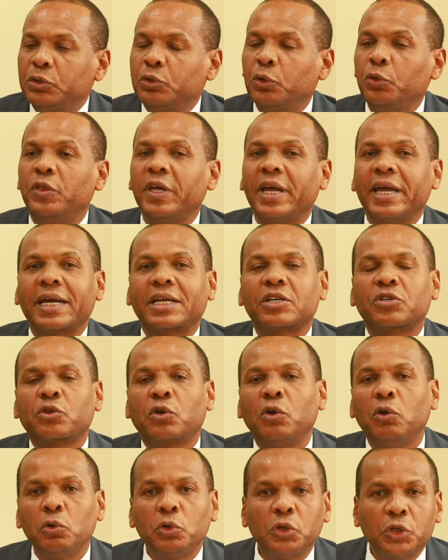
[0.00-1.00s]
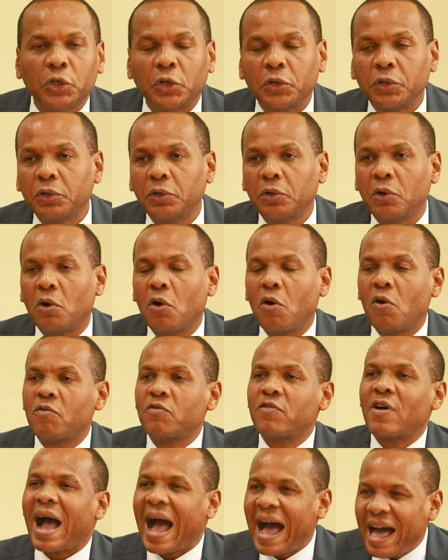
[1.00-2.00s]
to the exclusion
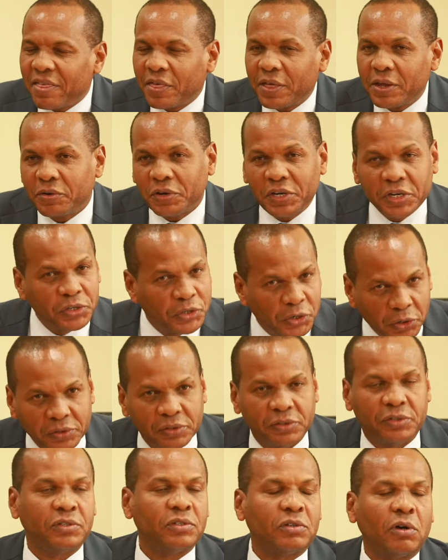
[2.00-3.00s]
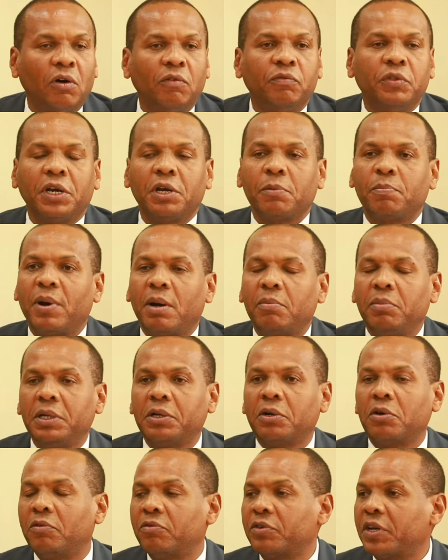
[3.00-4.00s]
of other regions of the
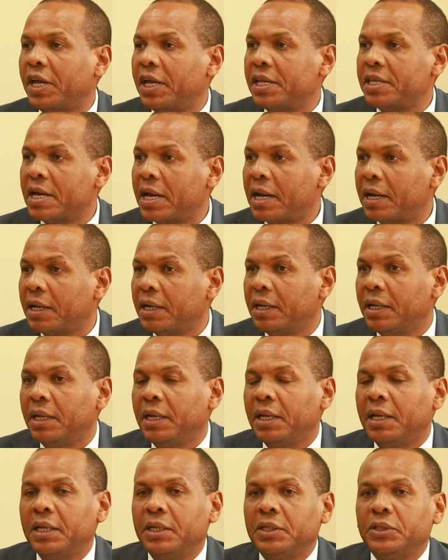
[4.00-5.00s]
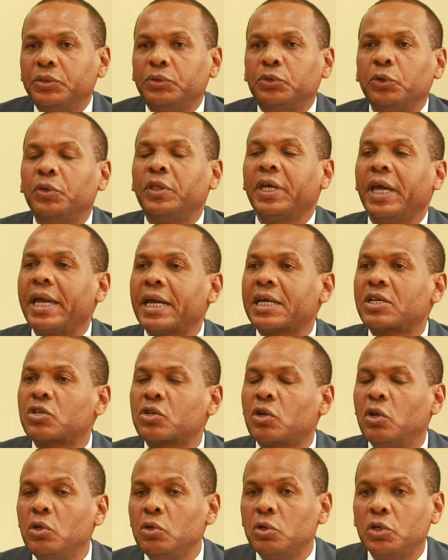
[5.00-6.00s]
Republic of Kenya, to the
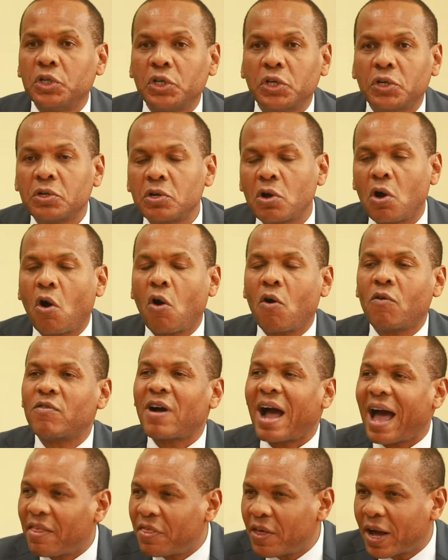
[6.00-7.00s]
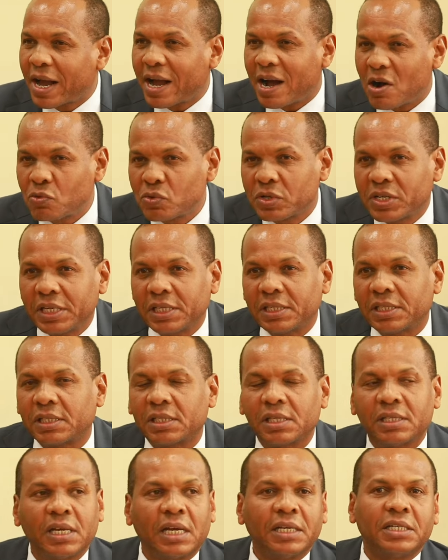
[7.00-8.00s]
exclusion of other
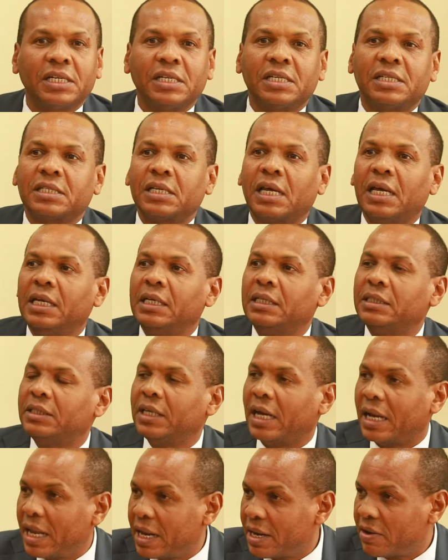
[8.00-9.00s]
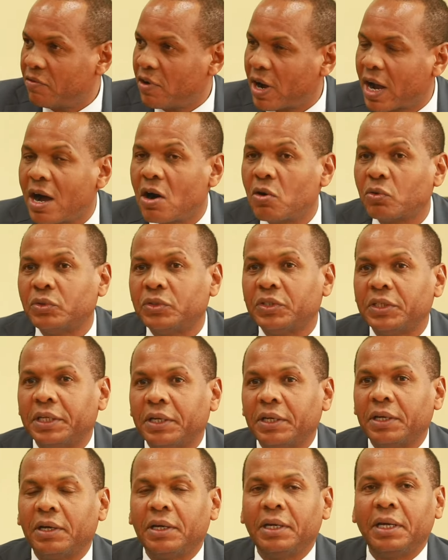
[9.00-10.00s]
counties such as Tana River County
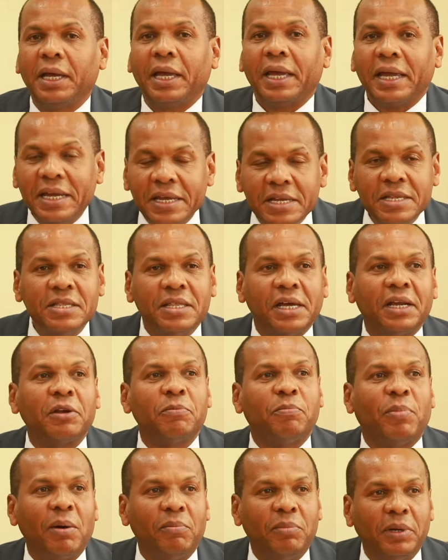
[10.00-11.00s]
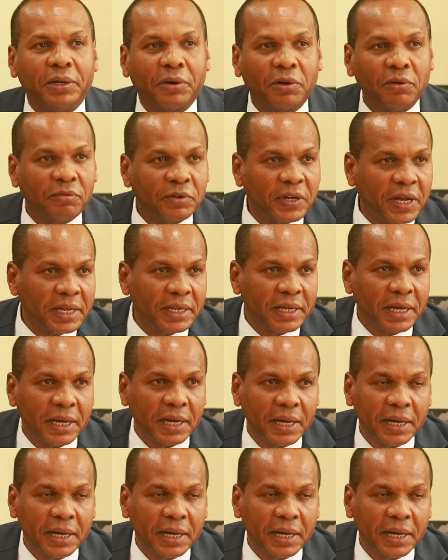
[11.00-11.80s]
in the Republic of Kenya.